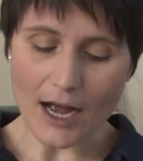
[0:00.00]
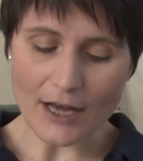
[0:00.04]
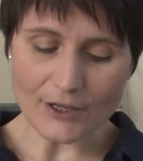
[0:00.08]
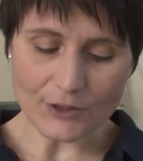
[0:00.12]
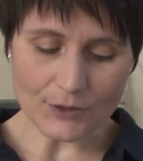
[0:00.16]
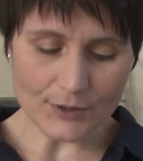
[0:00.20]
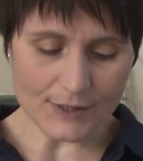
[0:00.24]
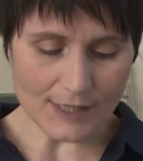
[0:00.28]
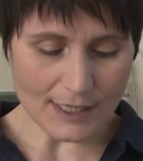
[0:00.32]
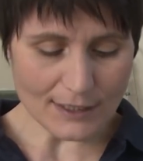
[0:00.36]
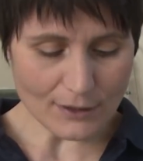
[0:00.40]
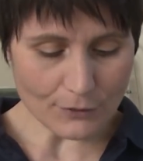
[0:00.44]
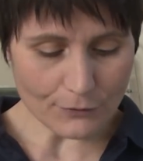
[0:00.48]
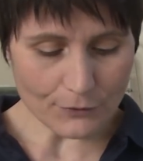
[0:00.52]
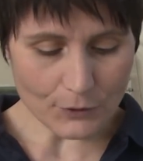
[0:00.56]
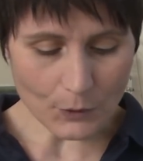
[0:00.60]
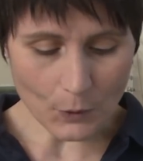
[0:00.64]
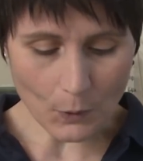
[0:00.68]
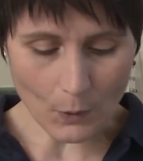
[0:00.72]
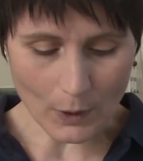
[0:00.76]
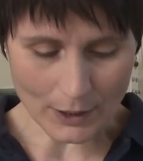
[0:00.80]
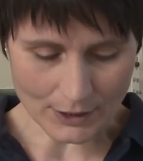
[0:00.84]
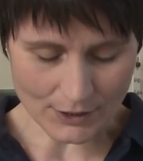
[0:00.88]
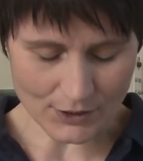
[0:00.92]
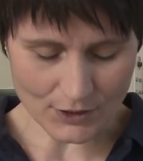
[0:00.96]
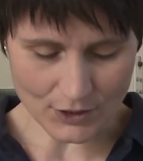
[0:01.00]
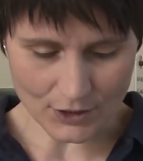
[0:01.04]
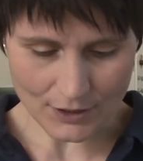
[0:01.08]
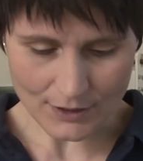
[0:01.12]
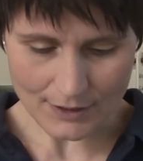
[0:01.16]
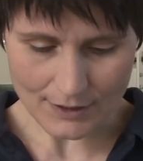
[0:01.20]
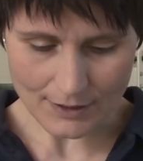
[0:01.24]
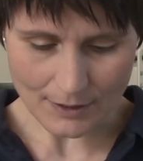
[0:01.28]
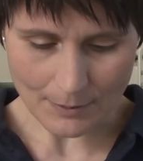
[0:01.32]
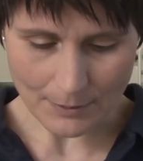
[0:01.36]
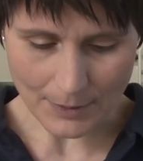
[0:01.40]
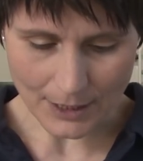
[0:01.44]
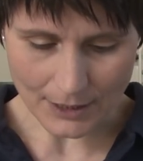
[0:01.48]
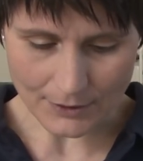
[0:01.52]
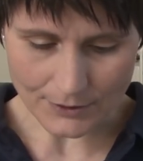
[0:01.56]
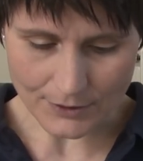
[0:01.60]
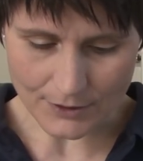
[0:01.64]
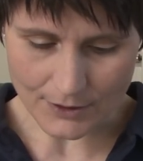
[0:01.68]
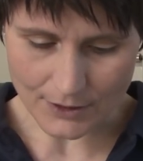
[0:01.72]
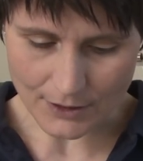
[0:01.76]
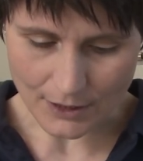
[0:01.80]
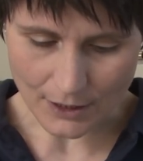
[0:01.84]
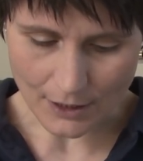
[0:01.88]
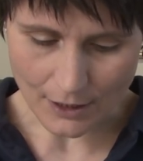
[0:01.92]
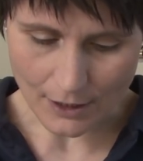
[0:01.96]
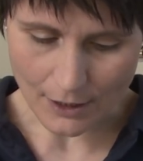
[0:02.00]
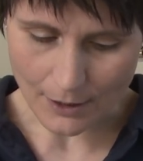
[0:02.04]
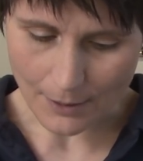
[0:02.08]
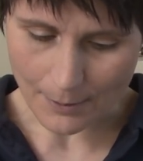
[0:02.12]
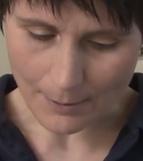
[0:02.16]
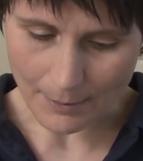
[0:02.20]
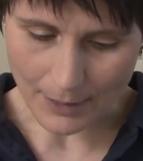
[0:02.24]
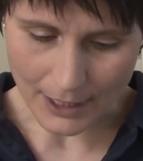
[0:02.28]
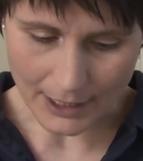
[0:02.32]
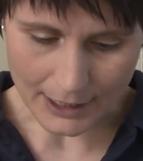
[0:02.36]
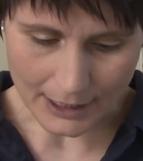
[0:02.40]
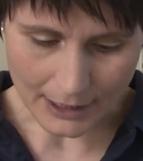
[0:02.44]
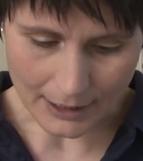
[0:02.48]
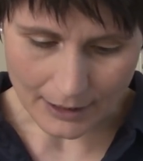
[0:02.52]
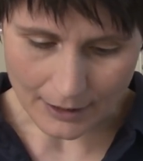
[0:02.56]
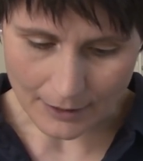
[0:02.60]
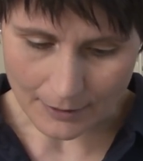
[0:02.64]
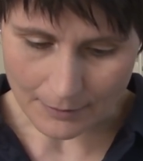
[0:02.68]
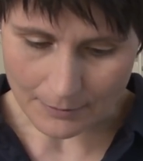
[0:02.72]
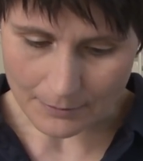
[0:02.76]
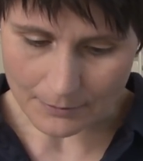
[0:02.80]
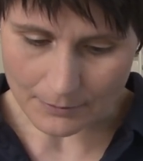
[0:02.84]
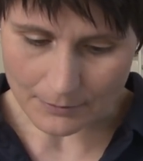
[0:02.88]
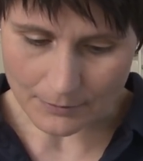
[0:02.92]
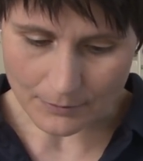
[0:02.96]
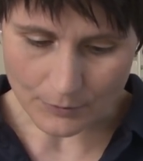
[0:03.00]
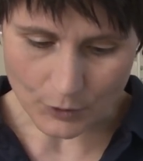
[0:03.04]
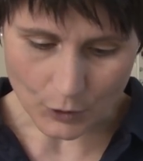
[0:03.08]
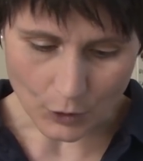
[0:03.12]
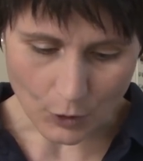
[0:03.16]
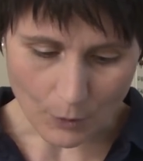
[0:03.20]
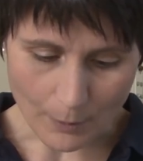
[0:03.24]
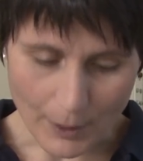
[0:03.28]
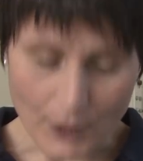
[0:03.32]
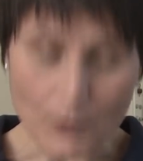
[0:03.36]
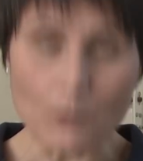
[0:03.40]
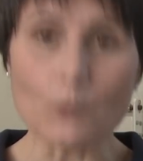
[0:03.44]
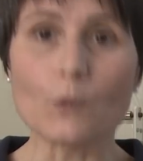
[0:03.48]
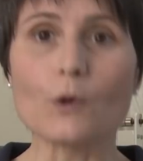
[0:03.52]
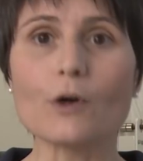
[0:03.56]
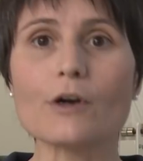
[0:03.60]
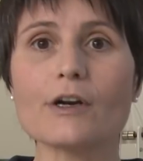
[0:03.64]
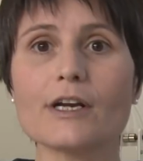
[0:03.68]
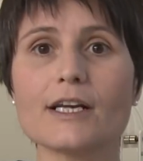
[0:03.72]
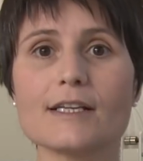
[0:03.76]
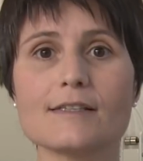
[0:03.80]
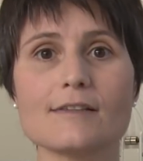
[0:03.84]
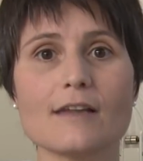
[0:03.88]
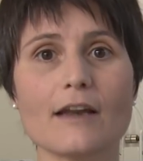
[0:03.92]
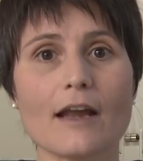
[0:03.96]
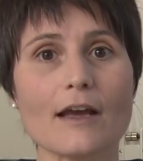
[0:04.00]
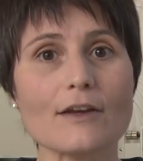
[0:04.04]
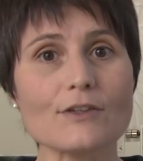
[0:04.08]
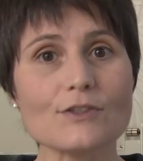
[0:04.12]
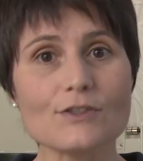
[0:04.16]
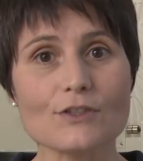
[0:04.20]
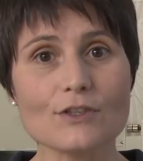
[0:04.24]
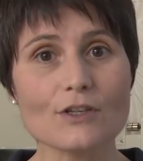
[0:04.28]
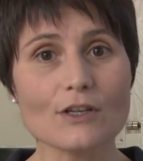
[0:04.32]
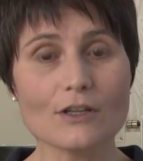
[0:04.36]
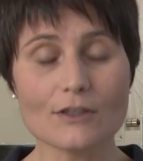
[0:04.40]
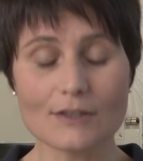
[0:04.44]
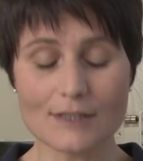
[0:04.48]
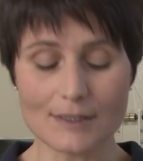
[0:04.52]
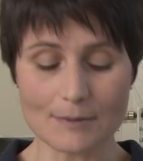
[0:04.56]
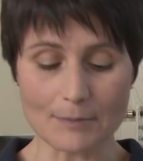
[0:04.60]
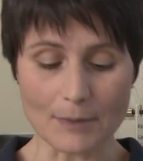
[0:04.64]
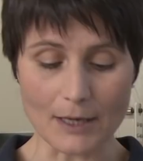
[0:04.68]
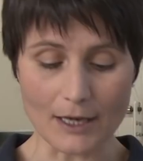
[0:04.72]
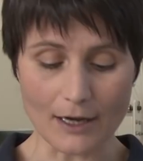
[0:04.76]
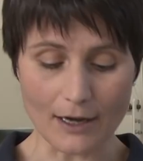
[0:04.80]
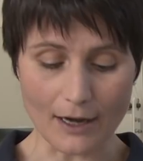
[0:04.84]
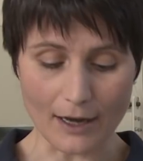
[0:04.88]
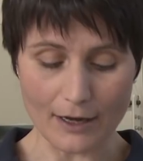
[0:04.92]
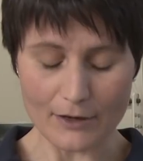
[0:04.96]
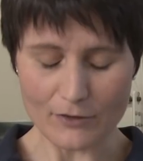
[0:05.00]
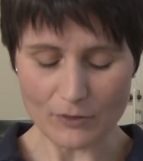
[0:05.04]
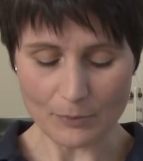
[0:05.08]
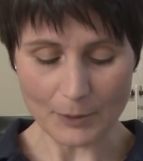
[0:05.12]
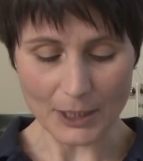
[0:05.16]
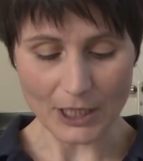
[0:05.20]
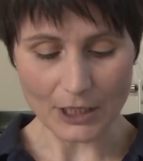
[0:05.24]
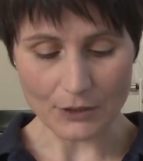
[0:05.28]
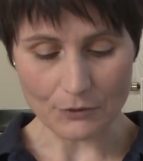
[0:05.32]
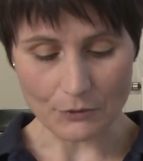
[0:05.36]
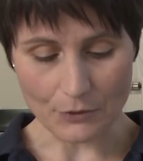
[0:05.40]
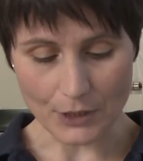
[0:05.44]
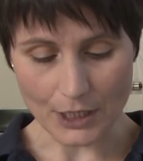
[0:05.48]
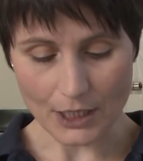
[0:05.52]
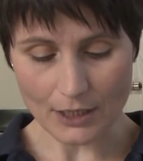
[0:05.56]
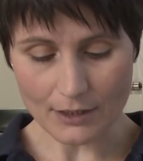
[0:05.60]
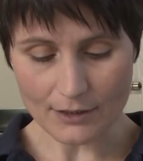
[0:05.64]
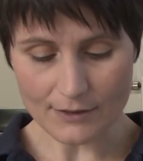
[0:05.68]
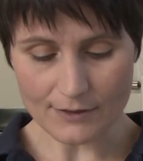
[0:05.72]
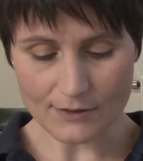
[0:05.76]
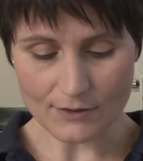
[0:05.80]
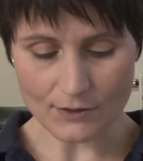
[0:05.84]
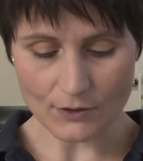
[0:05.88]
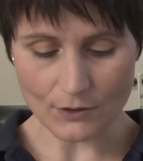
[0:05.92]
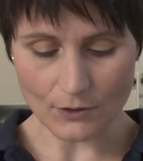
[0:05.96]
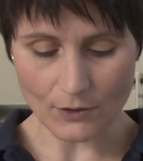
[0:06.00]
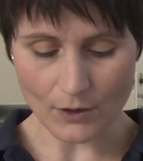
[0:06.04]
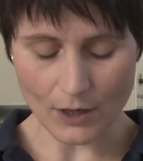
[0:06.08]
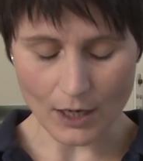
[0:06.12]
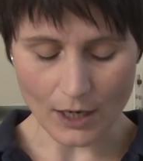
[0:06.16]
You sent a few questions about my work as an astronaut, my life, my career, so